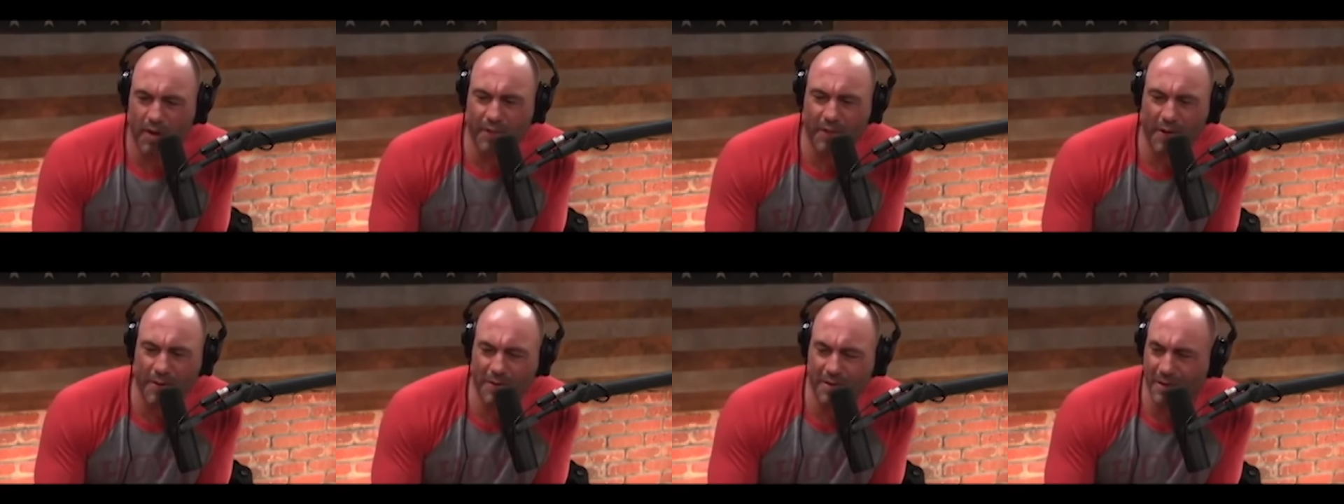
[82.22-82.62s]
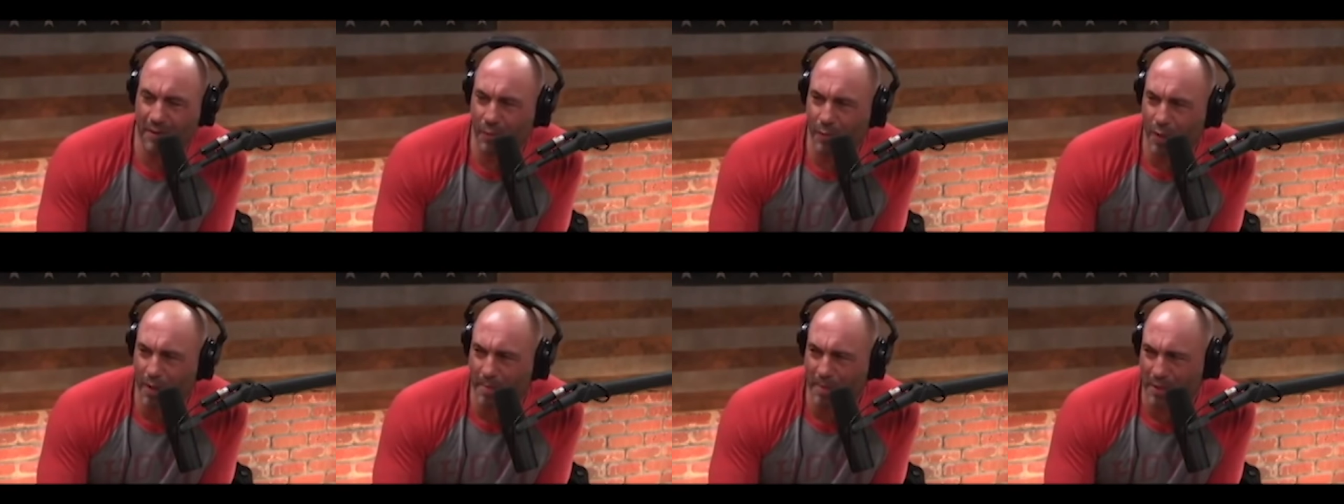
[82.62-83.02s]
What if I was in
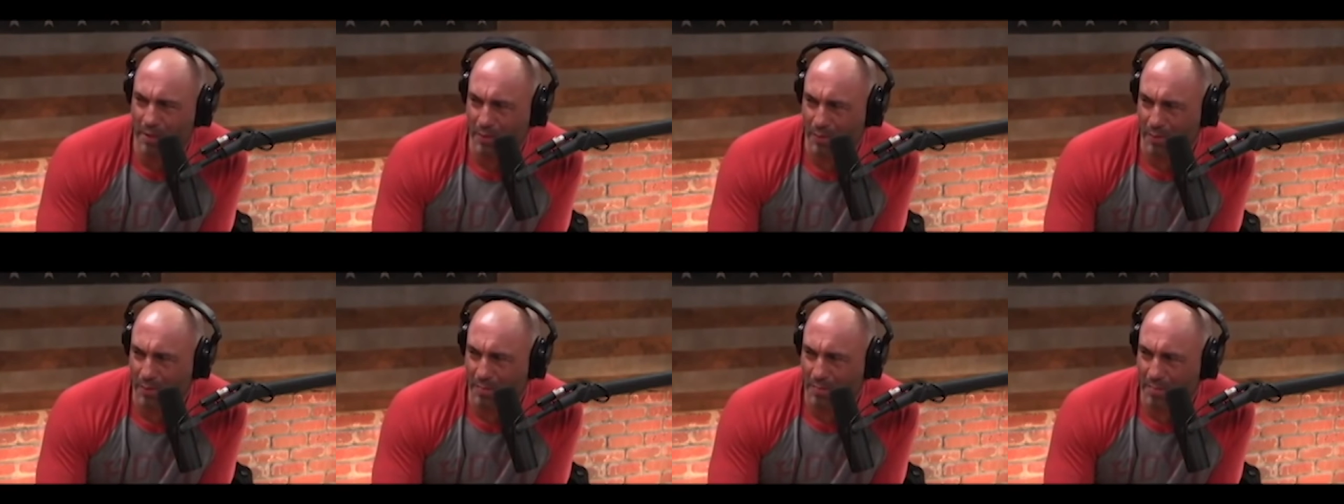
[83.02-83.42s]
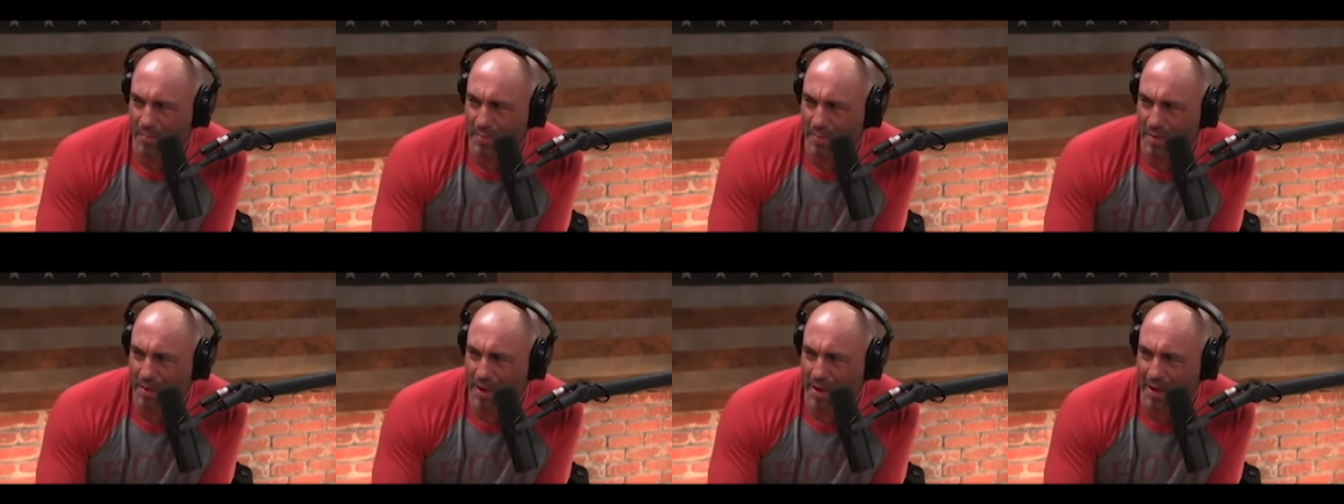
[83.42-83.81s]
the women's room
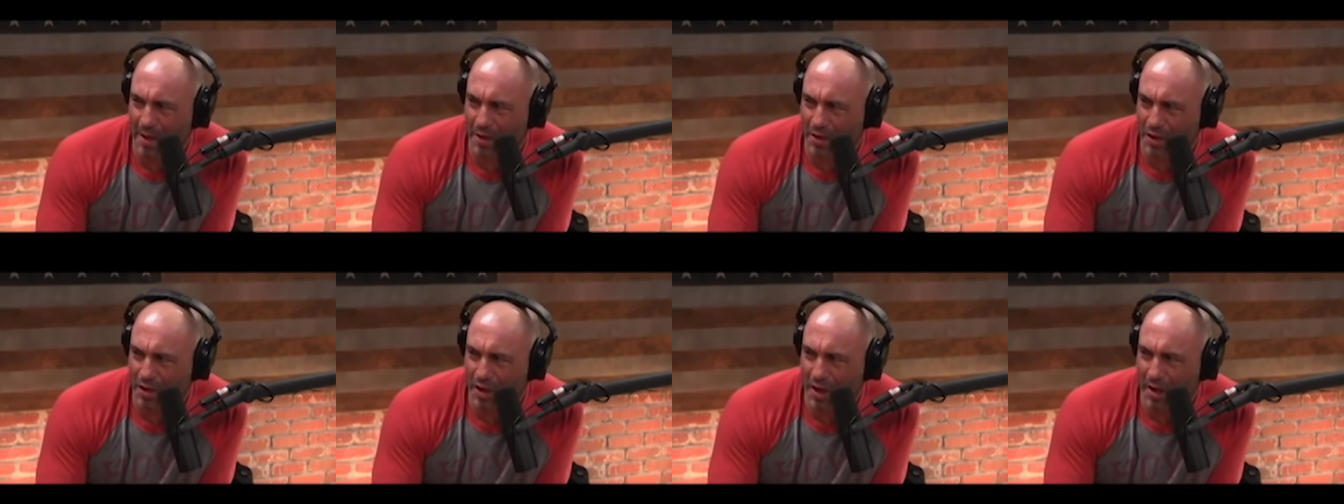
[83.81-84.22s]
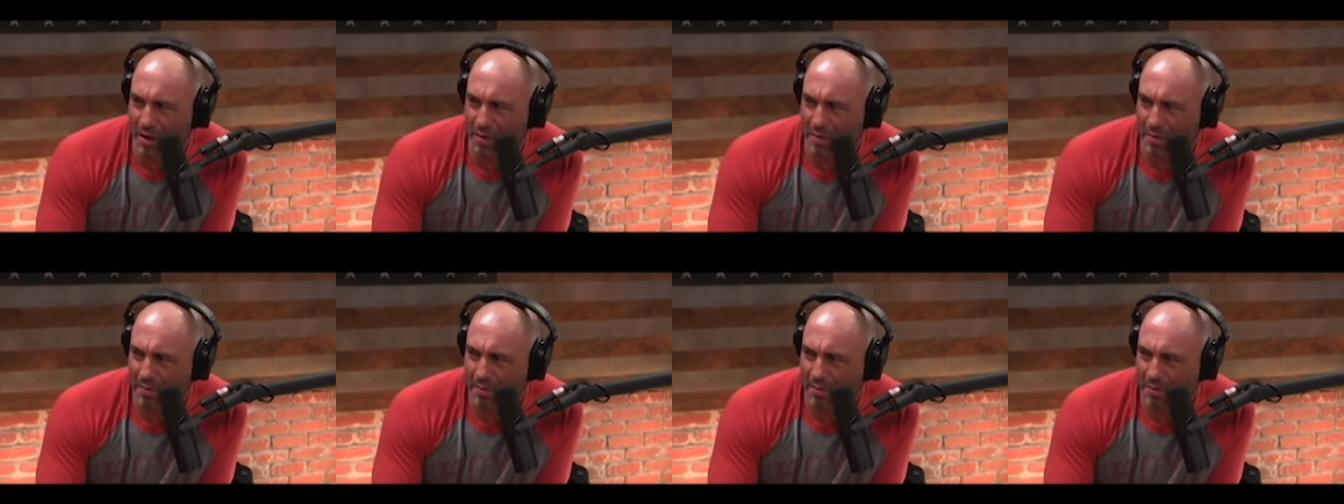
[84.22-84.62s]
taking a shit?
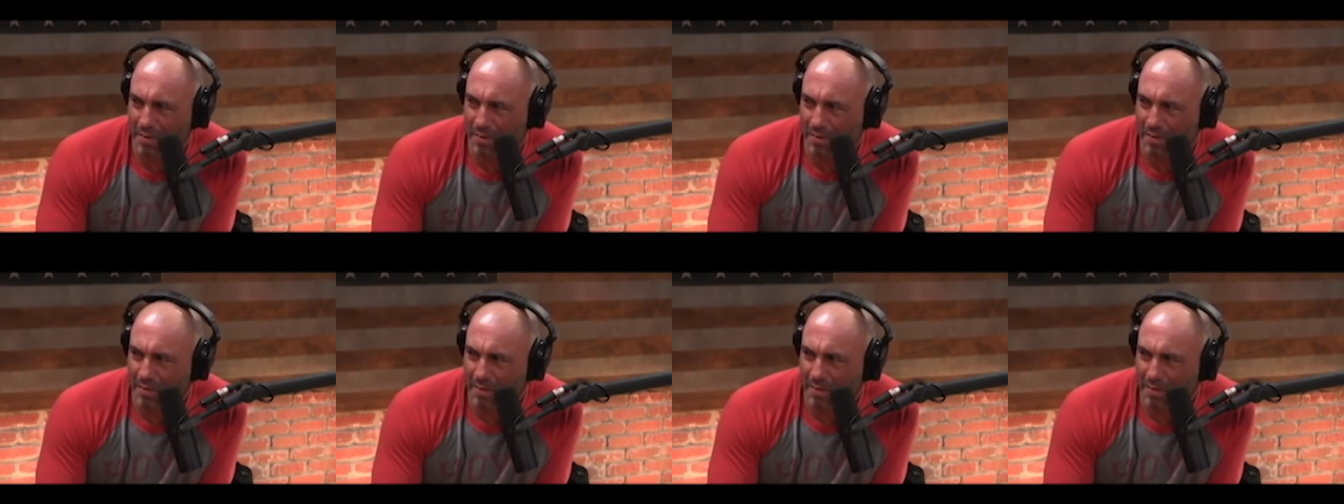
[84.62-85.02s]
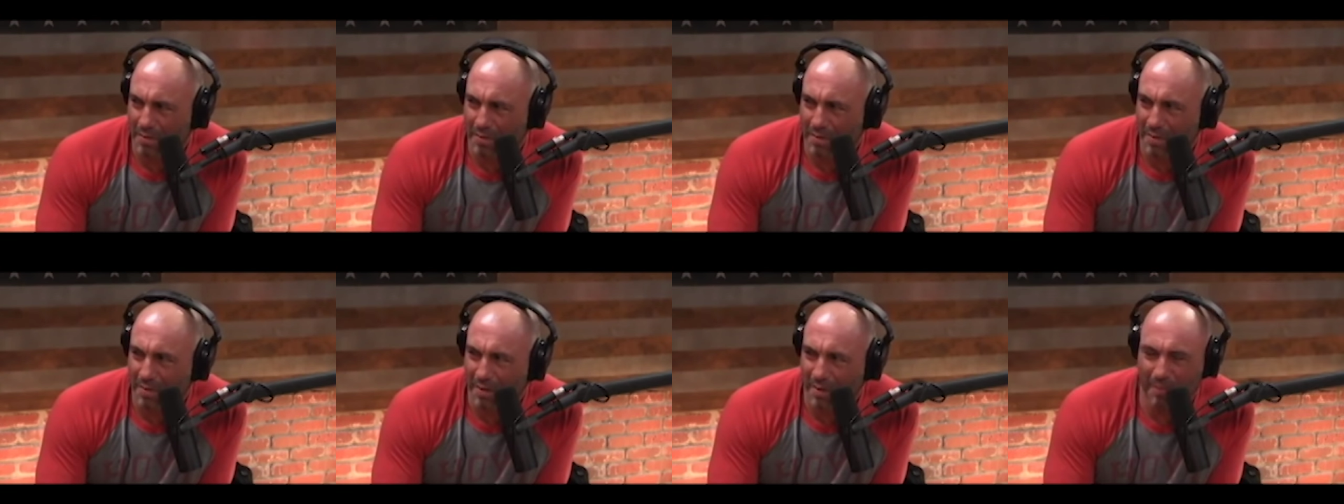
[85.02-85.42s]

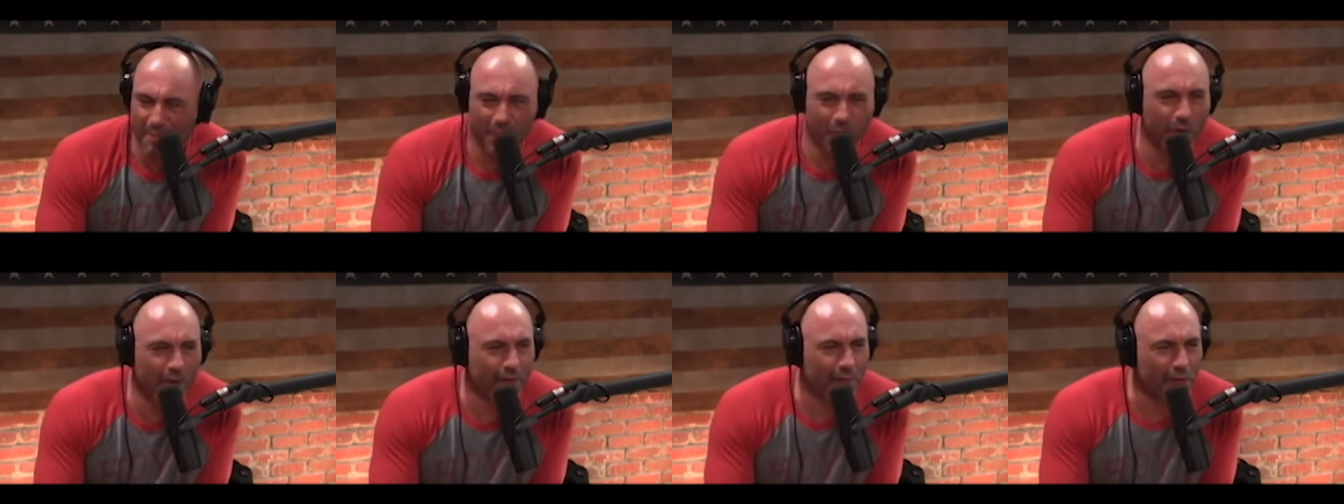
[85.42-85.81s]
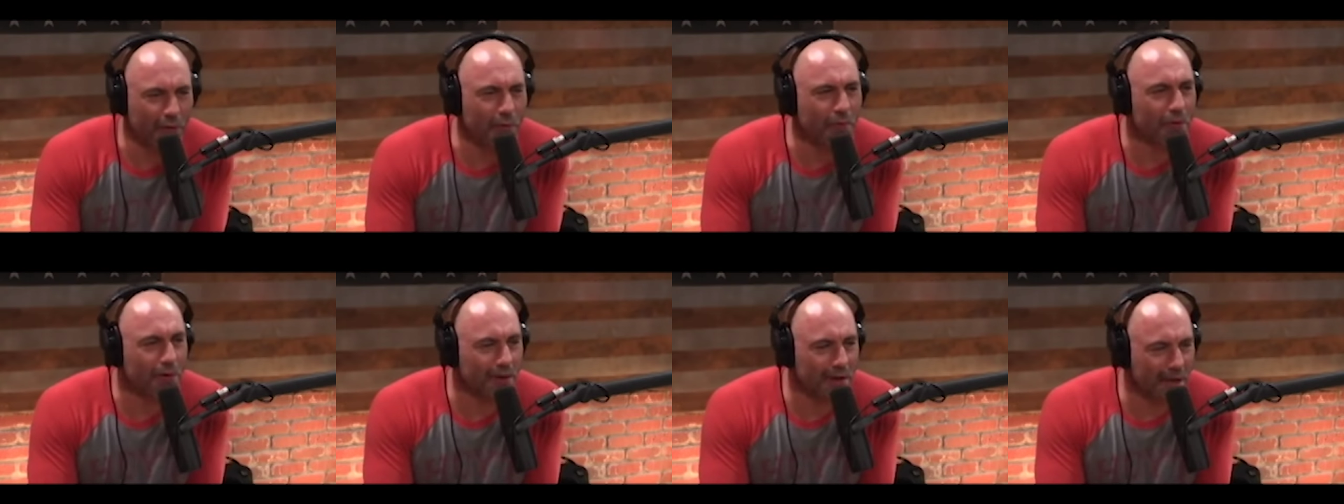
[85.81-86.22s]
What if you
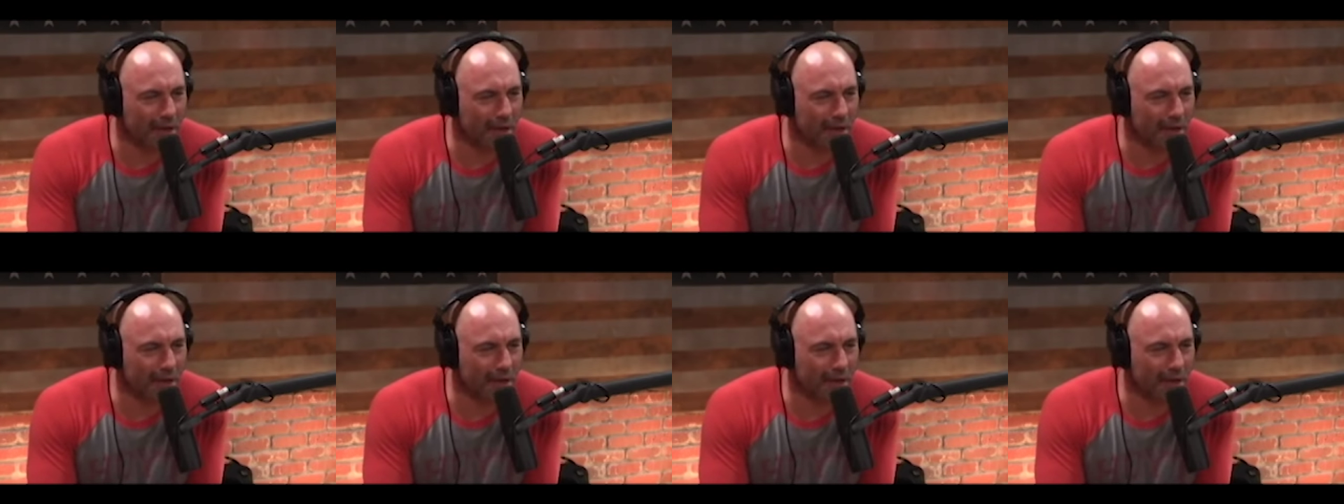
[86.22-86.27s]
were in